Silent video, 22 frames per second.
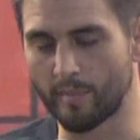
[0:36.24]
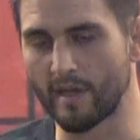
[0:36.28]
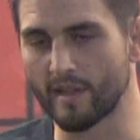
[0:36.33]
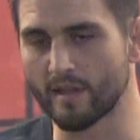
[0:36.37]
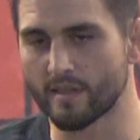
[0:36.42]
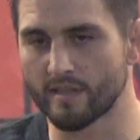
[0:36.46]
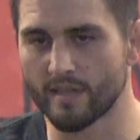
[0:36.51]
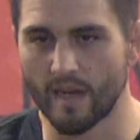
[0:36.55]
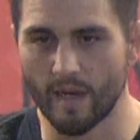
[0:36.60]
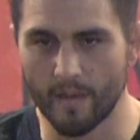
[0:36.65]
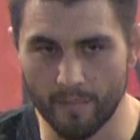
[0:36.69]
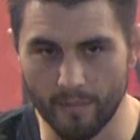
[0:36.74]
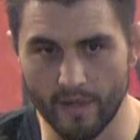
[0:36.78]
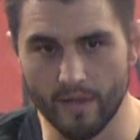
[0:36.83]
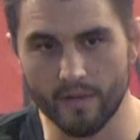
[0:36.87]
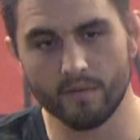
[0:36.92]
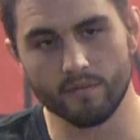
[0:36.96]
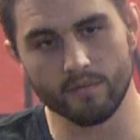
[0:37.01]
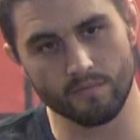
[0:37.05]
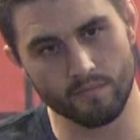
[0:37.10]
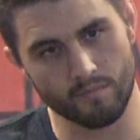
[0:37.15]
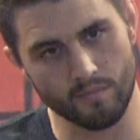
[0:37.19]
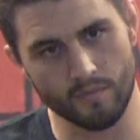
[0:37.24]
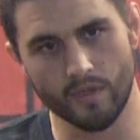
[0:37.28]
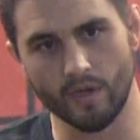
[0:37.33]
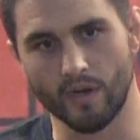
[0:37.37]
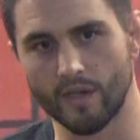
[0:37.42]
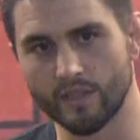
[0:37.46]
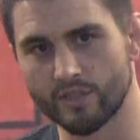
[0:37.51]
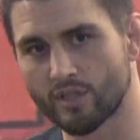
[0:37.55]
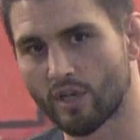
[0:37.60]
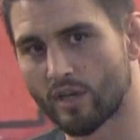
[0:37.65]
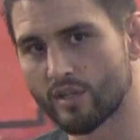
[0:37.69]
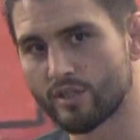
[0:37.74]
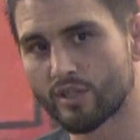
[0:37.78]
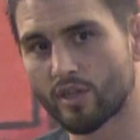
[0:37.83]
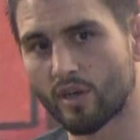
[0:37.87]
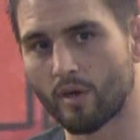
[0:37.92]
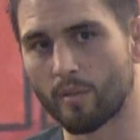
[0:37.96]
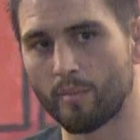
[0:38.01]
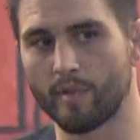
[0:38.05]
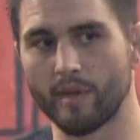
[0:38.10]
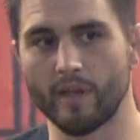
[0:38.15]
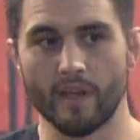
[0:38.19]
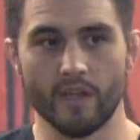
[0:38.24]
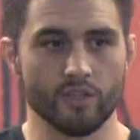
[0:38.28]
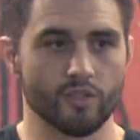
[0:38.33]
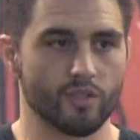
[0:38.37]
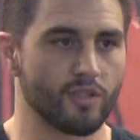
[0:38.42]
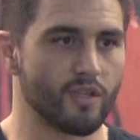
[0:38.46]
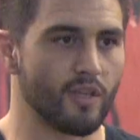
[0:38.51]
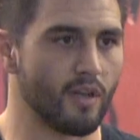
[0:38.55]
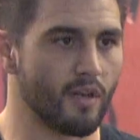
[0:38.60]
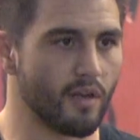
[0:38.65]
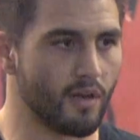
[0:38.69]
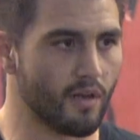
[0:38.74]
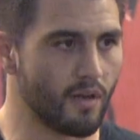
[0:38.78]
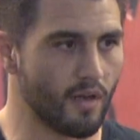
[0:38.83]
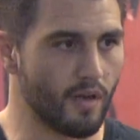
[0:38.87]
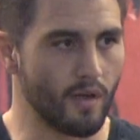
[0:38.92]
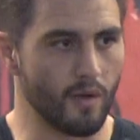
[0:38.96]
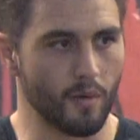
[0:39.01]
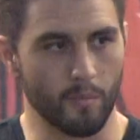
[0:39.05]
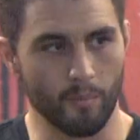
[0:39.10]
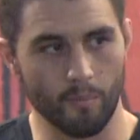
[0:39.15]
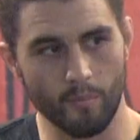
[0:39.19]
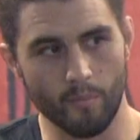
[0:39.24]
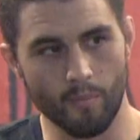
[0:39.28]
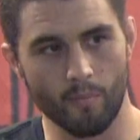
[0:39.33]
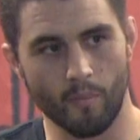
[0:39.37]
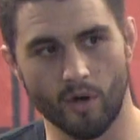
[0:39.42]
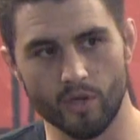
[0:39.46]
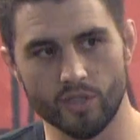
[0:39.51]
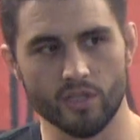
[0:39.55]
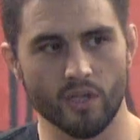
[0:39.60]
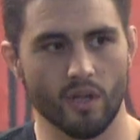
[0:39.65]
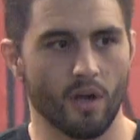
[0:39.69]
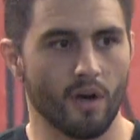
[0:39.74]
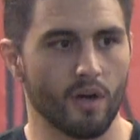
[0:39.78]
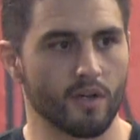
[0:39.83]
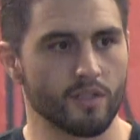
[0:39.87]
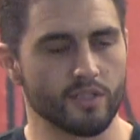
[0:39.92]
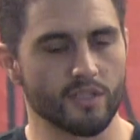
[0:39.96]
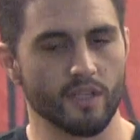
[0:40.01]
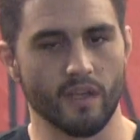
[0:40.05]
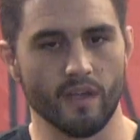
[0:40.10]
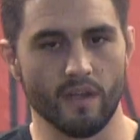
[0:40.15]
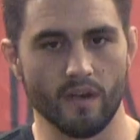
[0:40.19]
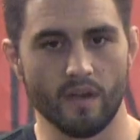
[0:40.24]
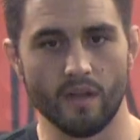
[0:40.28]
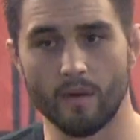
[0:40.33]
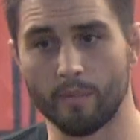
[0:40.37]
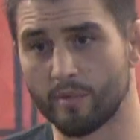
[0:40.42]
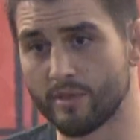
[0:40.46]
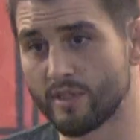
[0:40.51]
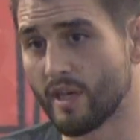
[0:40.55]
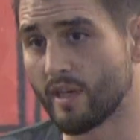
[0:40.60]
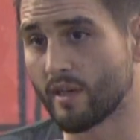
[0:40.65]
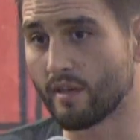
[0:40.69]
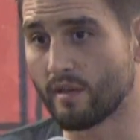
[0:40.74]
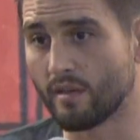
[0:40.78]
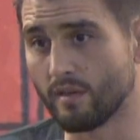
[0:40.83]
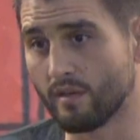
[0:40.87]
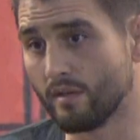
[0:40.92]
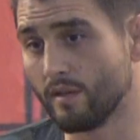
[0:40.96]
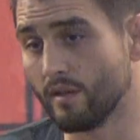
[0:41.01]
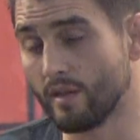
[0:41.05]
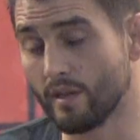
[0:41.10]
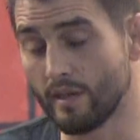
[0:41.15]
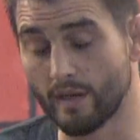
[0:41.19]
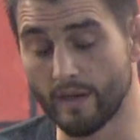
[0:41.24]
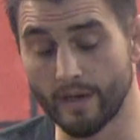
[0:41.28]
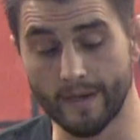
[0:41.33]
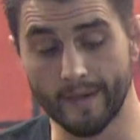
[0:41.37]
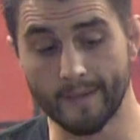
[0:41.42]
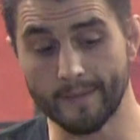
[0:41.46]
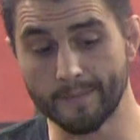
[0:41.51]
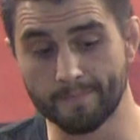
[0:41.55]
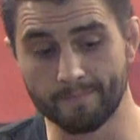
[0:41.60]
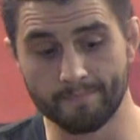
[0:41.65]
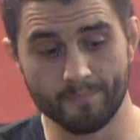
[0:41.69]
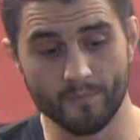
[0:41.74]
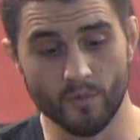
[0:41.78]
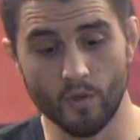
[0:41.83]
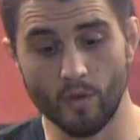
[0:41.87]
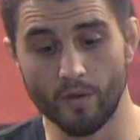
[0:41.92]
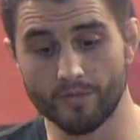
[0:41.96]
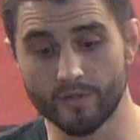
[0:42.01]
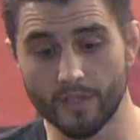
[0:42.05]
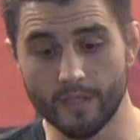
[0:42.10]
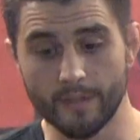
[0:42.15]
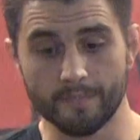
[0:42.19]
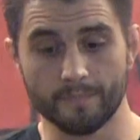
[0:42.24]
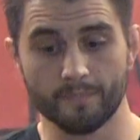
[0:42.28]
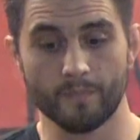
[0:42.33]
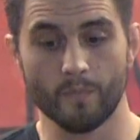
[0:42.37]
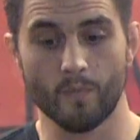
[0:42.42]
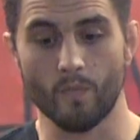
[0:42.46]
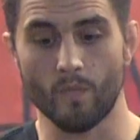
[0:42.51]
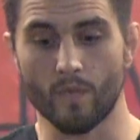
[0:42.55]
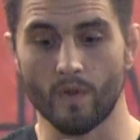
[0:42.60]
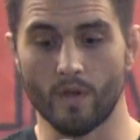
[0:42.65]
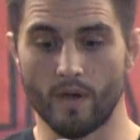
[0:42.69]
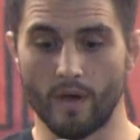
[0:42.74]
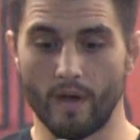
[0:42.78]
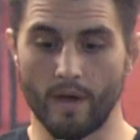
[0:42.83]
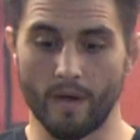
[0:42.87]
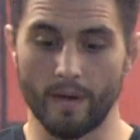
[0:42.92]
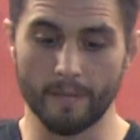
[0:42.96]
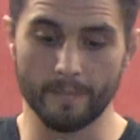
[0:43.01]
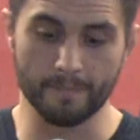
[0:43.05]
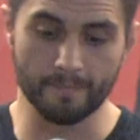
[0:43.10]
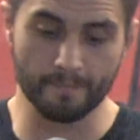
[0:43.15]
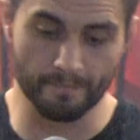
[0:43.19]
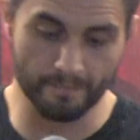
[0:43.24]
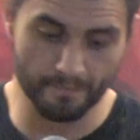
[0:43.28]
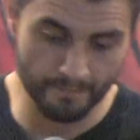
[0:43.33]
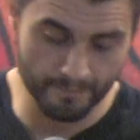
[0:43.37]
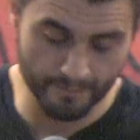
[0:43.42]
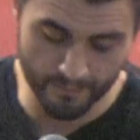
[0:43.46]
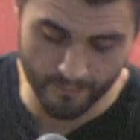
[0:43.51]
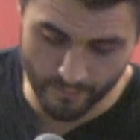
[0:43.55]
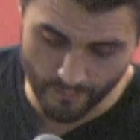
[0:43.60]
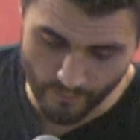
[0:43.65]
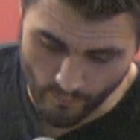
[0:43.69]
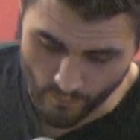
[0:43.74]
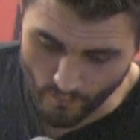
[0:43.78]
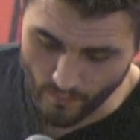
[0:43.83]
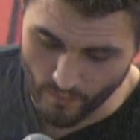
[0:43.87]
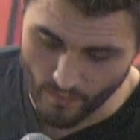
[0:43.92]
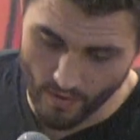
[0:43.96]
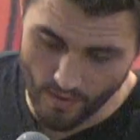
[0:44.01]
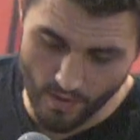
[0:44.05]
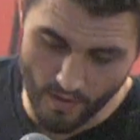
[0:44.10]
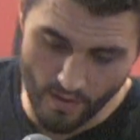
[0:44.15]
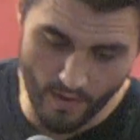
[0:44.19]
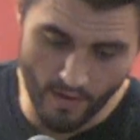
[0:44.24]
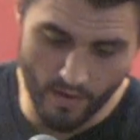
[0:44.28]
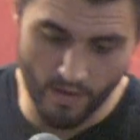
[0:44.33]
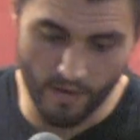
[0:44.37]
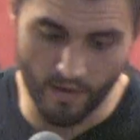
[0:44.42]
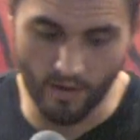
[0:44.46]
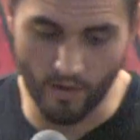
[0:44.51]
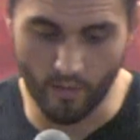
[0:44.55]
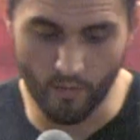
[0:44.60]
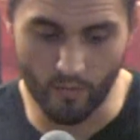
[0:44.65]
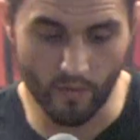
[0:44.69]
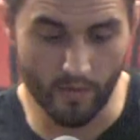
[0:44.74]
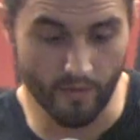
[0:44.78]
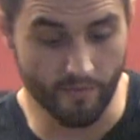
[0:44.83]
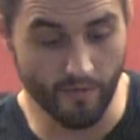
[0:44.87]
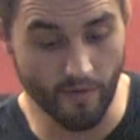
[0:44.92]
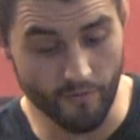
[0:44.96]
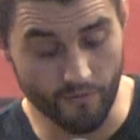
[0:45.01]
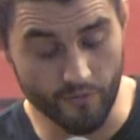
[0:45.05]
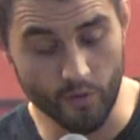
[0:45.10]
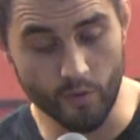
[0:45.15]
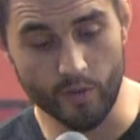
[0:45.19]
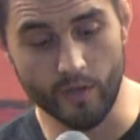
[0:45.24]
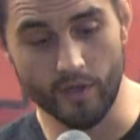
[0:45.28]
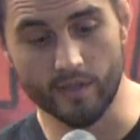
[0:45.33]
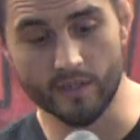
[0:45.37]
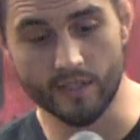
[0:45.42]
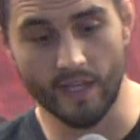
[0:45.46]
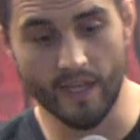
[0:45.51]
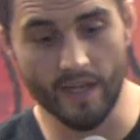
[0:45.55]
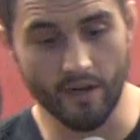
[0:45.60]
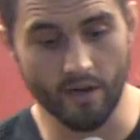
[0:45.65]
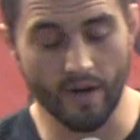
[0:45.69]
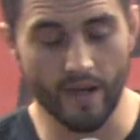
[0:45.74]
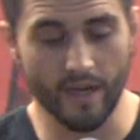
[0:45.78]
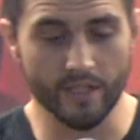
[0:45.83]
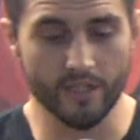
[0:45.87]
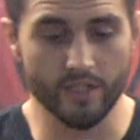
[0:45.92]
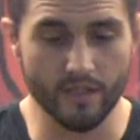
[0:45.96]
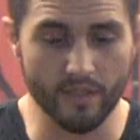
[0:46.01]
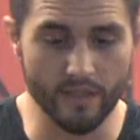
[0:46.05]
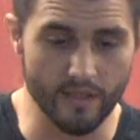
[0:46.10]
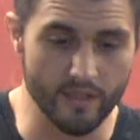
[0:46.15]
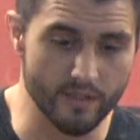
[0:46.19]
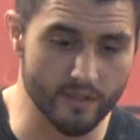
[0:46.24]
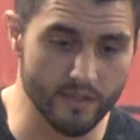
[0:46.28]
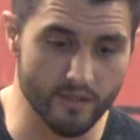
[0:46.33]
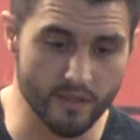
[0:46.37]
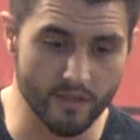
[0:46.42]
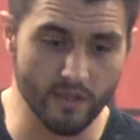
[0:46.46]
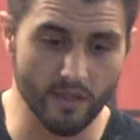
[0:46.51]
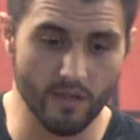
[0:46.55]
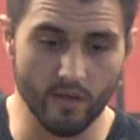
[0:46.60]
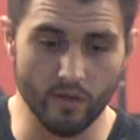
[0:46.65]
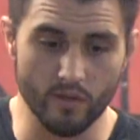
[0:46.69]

about the time that I started being interested in martial arts and particularly UFC. Um, a few years later, actually, is